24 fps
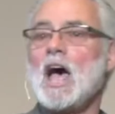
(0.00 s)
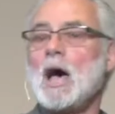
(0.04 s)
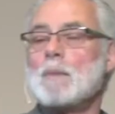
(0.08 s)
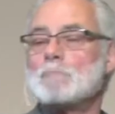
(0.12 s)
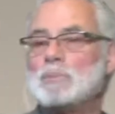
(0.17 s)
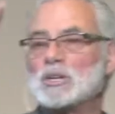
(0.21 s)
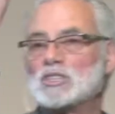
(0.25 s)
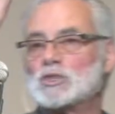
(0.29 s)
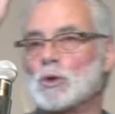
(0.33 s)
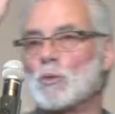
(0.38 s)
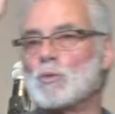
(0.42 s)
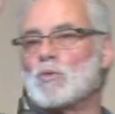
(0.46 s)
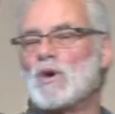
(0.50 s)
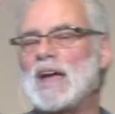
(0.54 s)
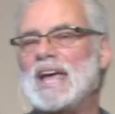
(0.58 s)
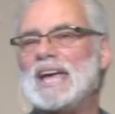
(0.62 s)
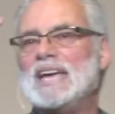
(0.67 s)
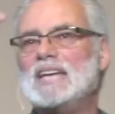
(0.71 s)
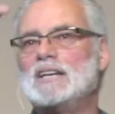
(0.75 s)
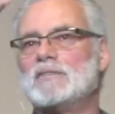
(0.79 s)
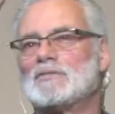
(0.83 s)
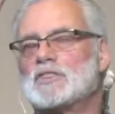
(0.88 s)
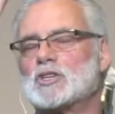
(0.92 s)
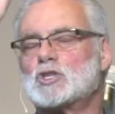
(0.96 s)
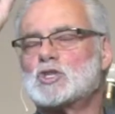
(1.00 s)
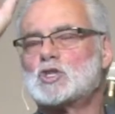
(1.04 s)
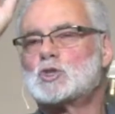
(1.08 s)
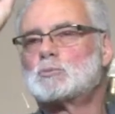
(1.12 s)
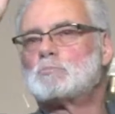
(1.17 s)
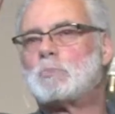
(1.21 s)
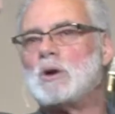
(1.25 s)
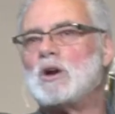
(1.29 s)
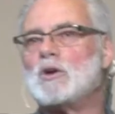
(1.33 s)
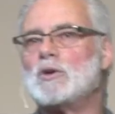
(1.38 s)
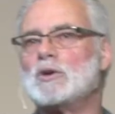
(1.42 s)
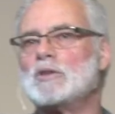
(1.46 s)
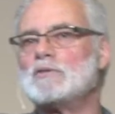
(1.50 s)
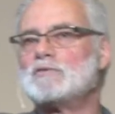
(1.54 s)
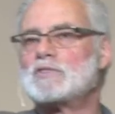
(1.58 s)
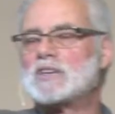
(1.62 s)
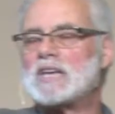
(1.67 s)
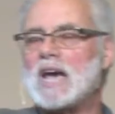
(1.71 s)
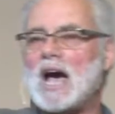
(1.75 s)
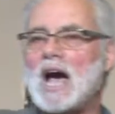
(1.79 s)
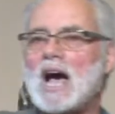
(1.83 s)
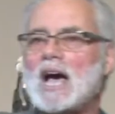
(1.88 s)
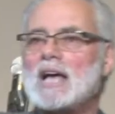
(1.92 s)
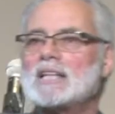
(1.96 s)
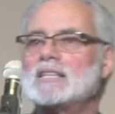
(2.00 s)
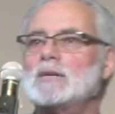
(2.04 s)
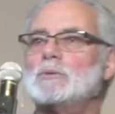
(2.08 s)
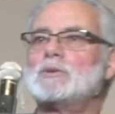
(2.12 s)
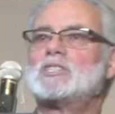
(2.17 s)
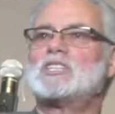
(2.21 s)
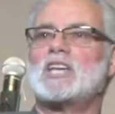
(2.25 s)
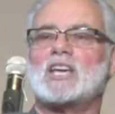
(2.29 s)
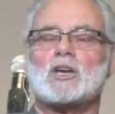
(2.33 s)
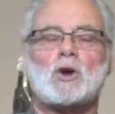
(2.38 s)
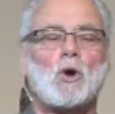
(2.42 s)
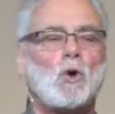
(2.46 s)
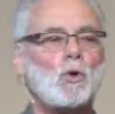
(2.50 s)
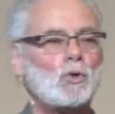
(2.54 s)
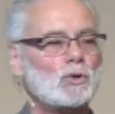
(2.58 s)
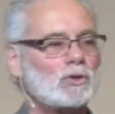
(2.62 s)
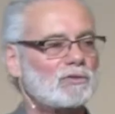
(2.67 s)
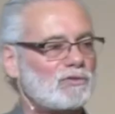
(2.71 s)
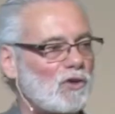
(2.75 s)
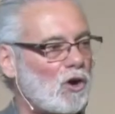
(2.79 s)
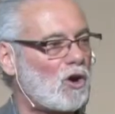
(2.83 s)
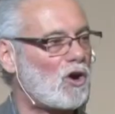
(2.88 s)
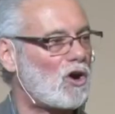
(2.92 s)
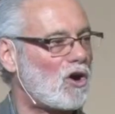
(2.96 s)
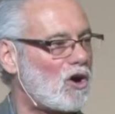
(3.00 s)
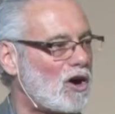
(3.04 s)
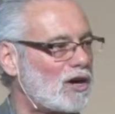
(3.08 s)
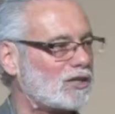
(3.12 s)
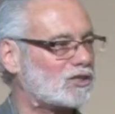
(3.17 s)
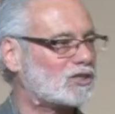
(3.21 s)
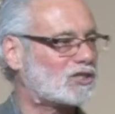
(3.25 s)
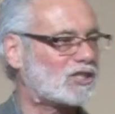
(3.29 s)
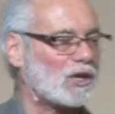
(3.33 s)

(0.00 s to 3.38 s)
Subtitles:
but the rain of the Spirit of God that would take hold of our hearts,